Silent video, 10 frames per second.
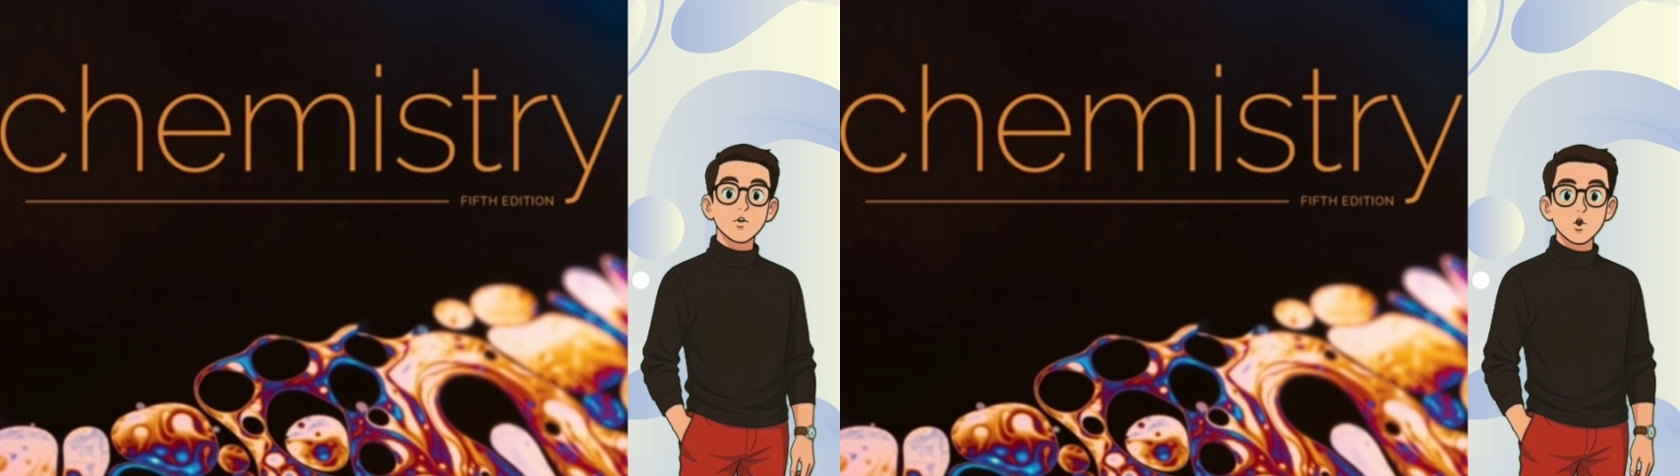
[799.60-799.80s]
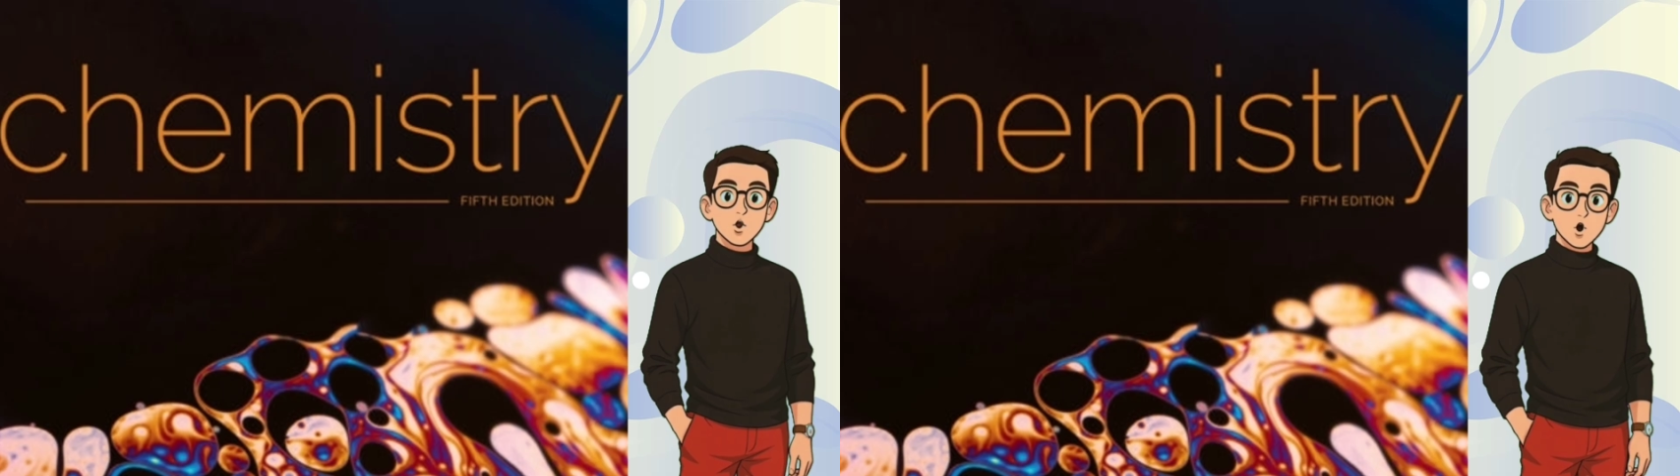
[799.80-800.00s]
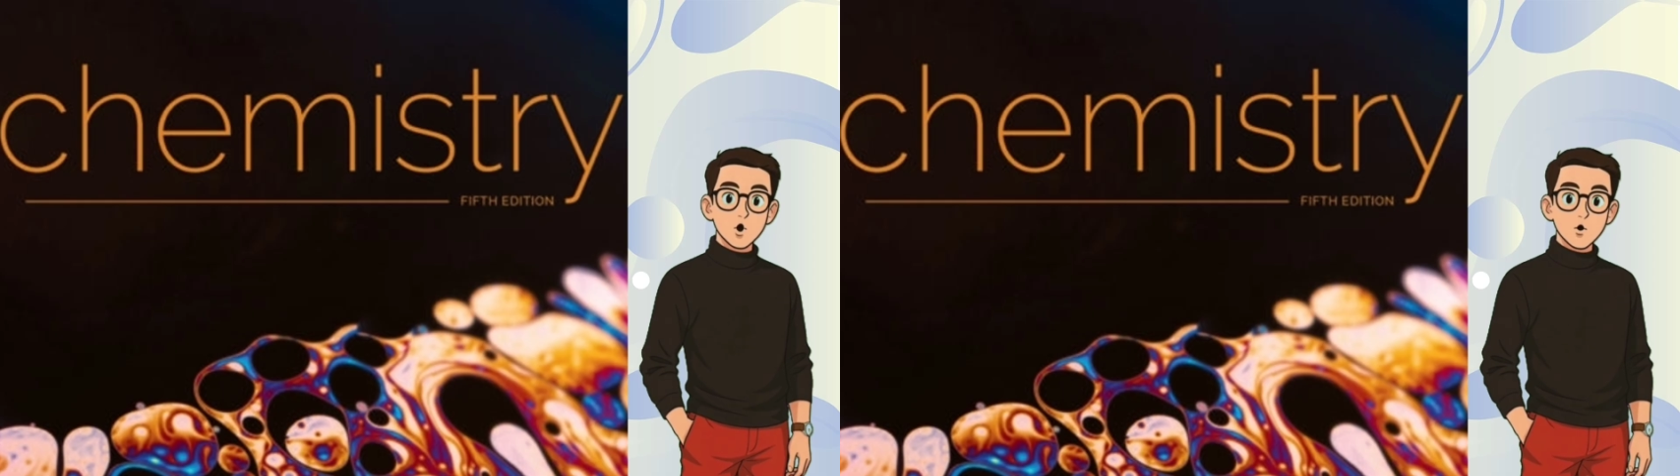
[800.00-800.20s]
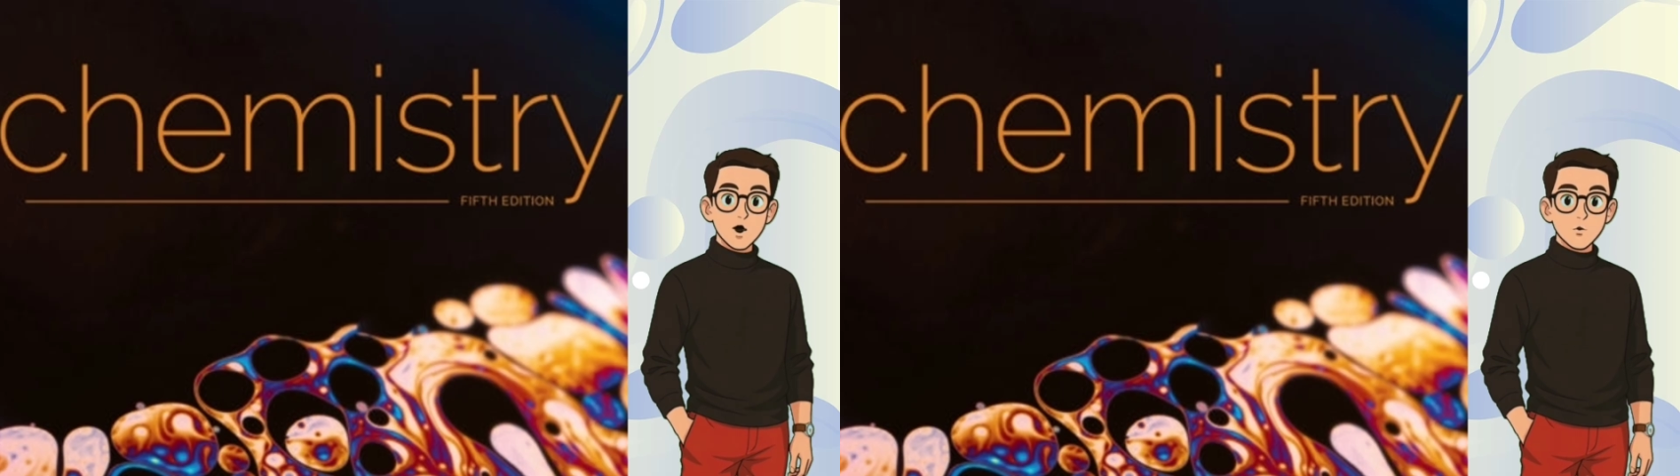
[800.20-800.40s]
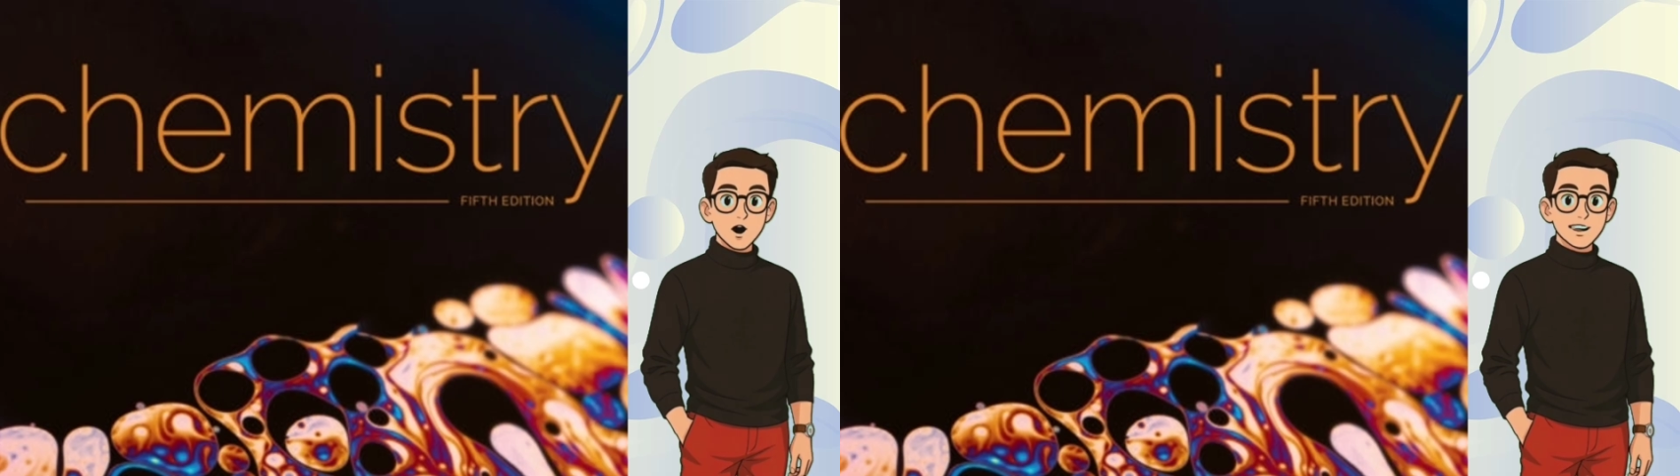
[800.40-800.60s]
Beginning
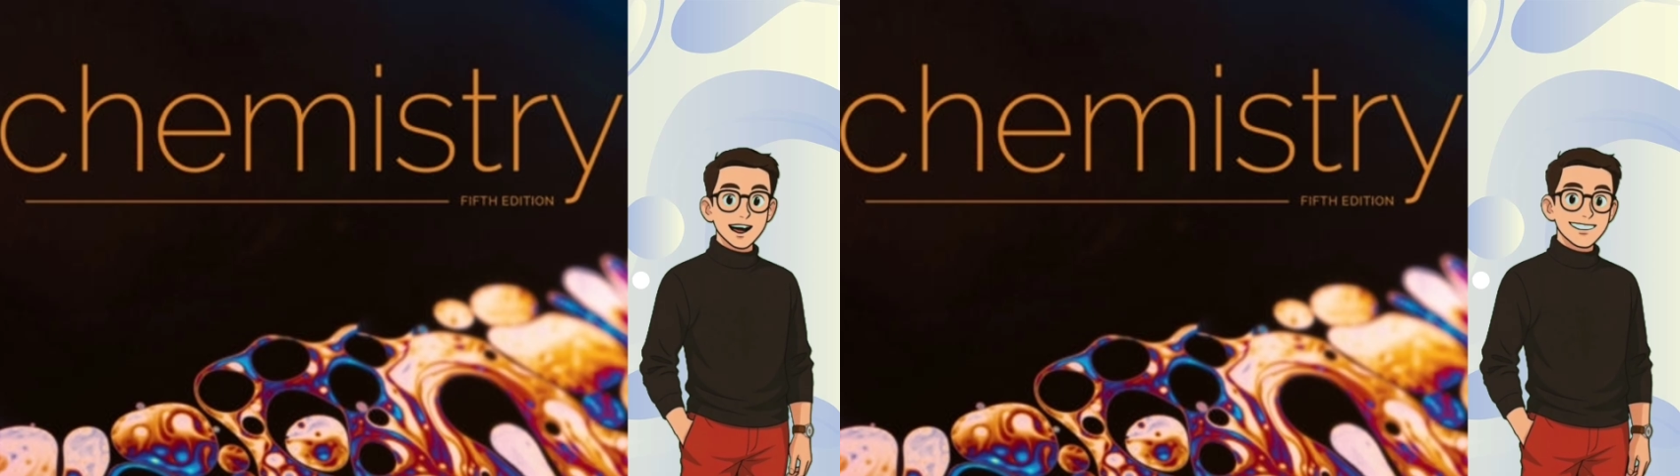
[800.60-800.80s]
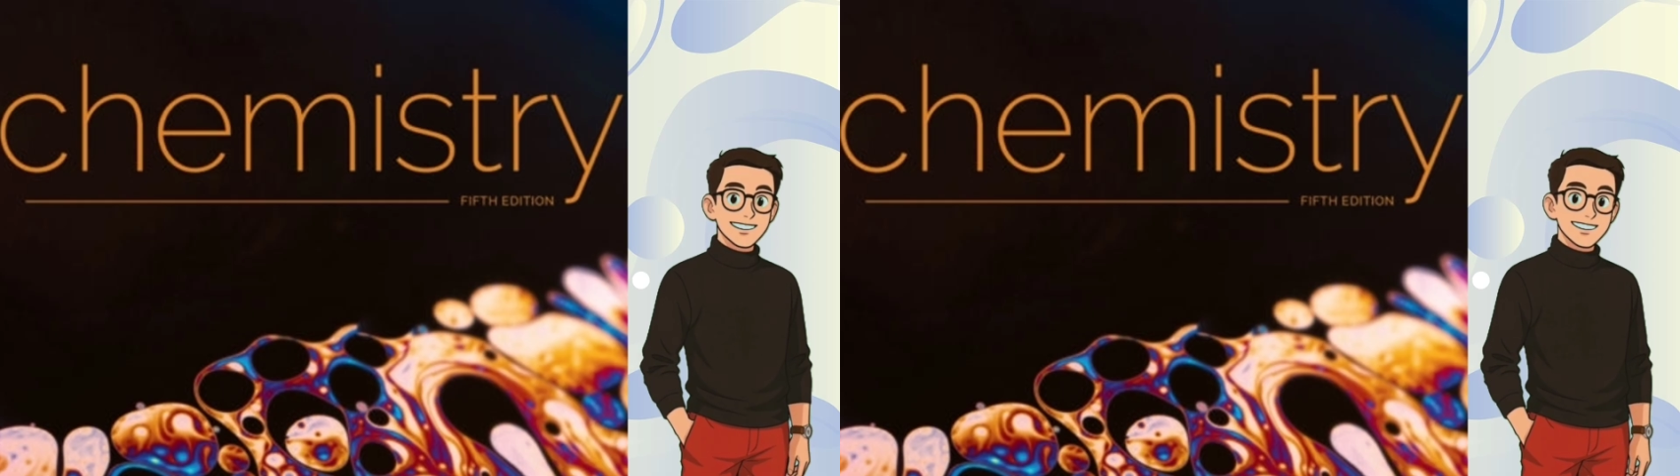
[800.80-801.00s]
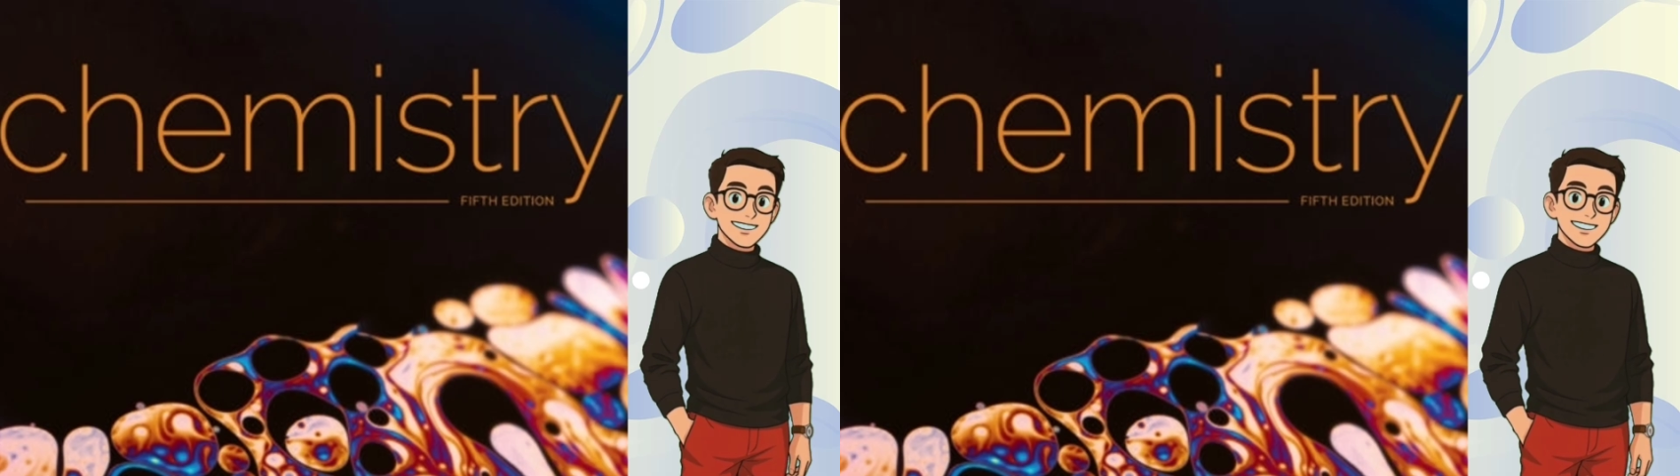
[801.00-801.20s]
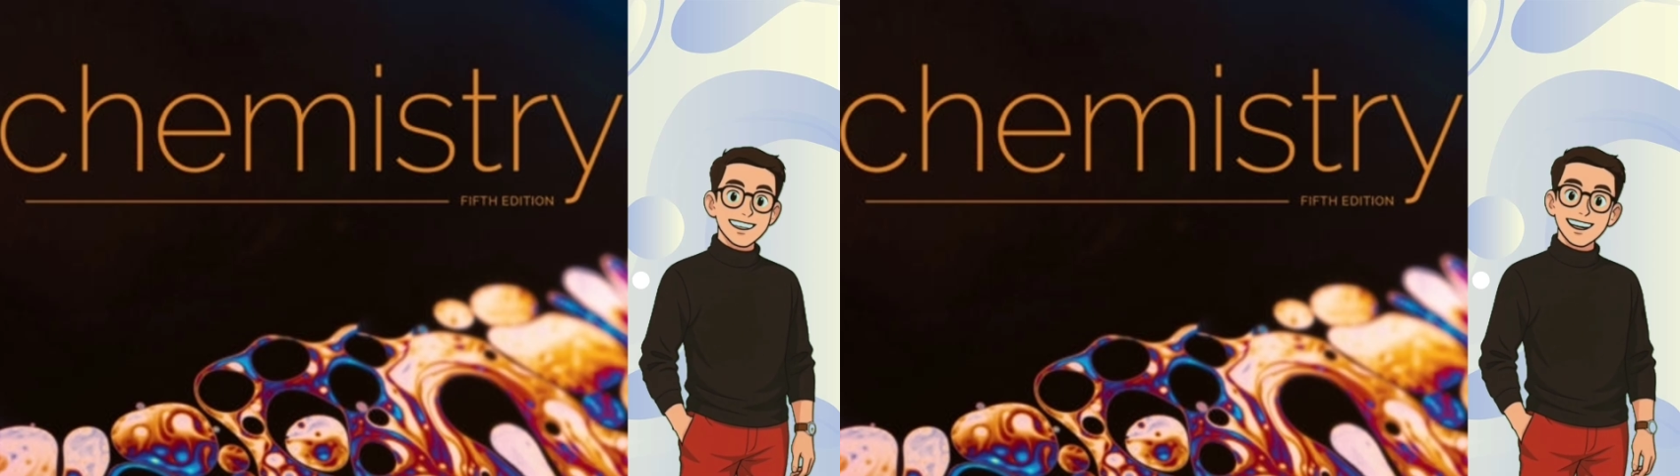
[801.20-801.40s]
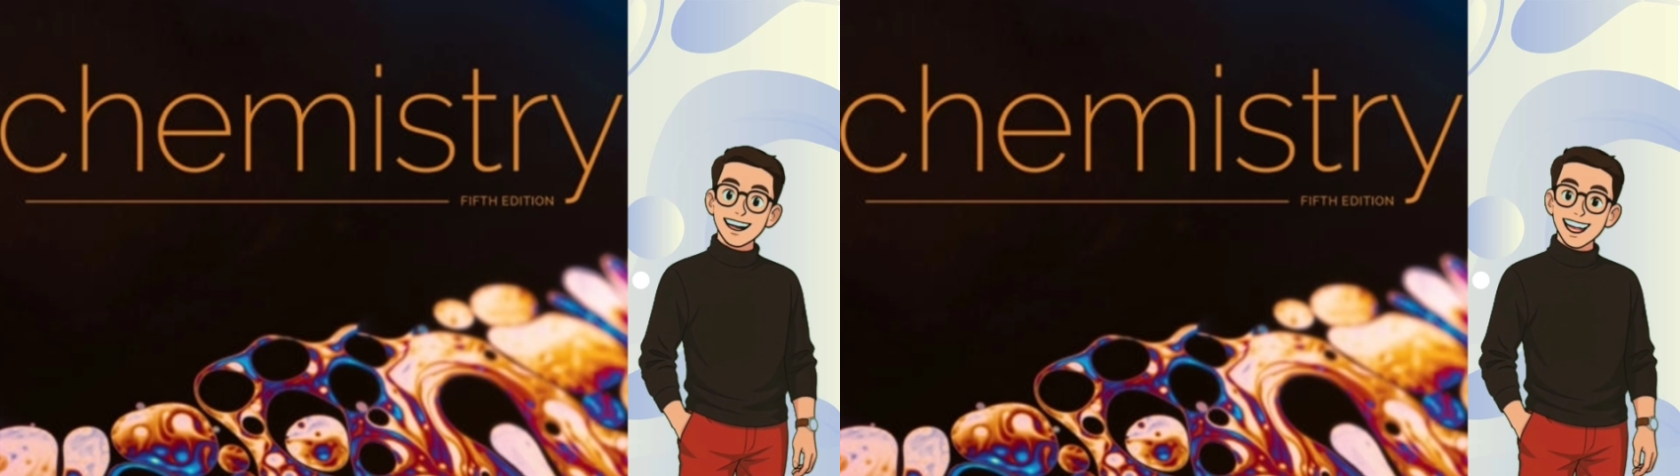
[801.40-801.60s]
with the innermost
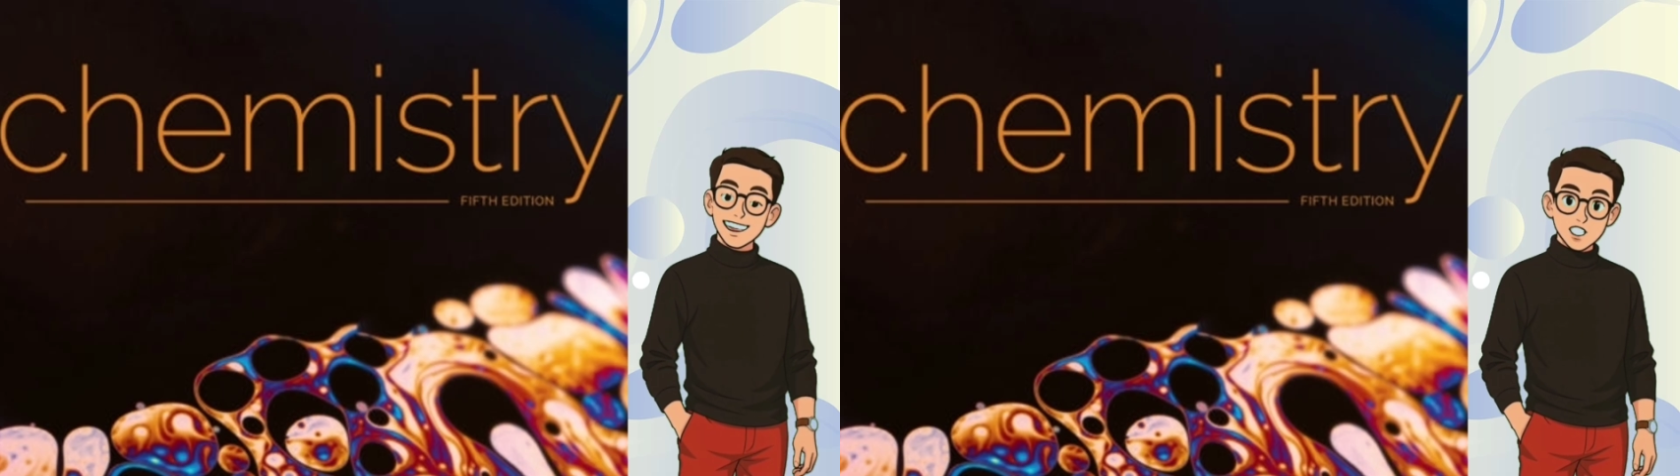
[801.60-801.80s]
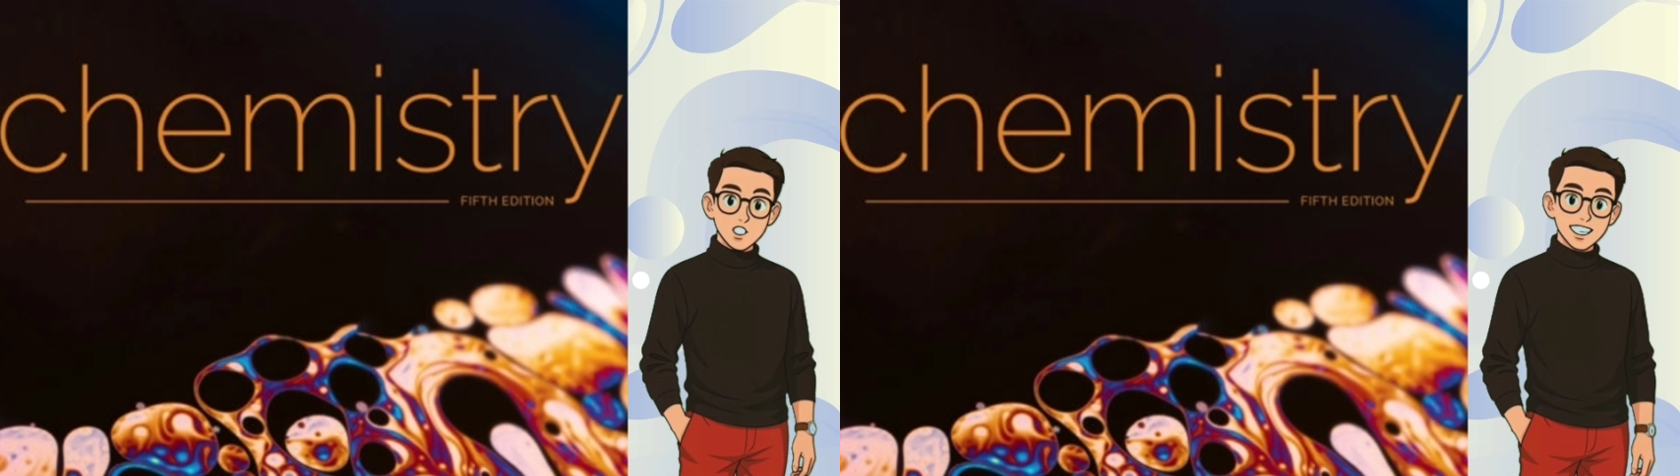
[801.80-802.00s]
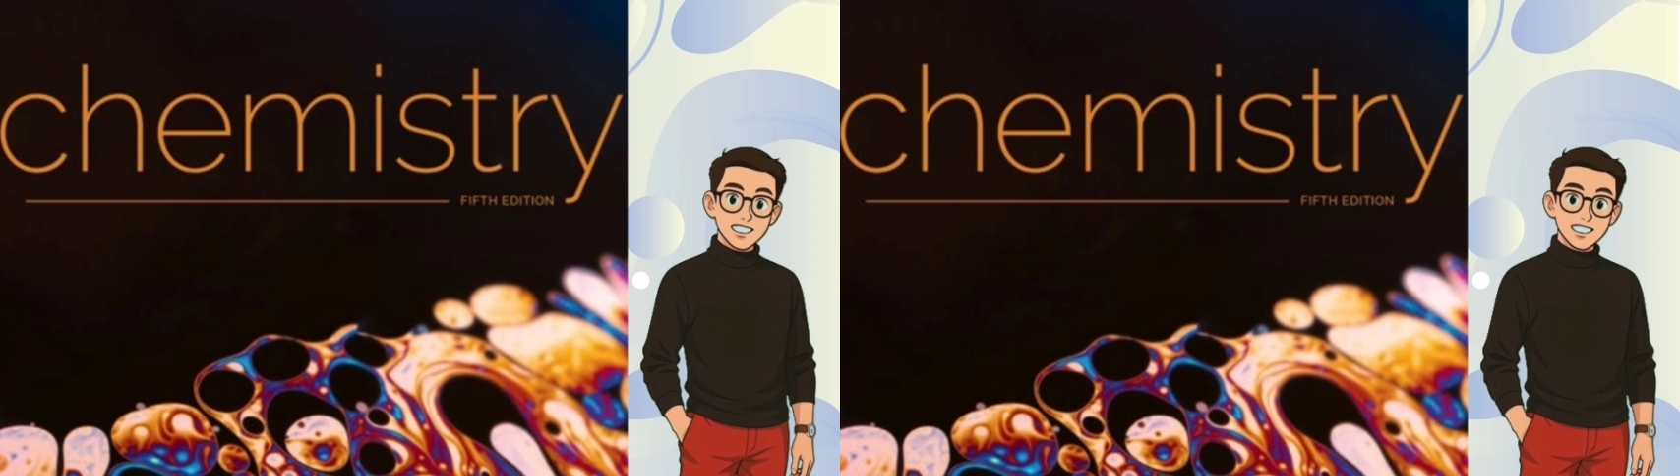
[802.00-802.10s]
energy level,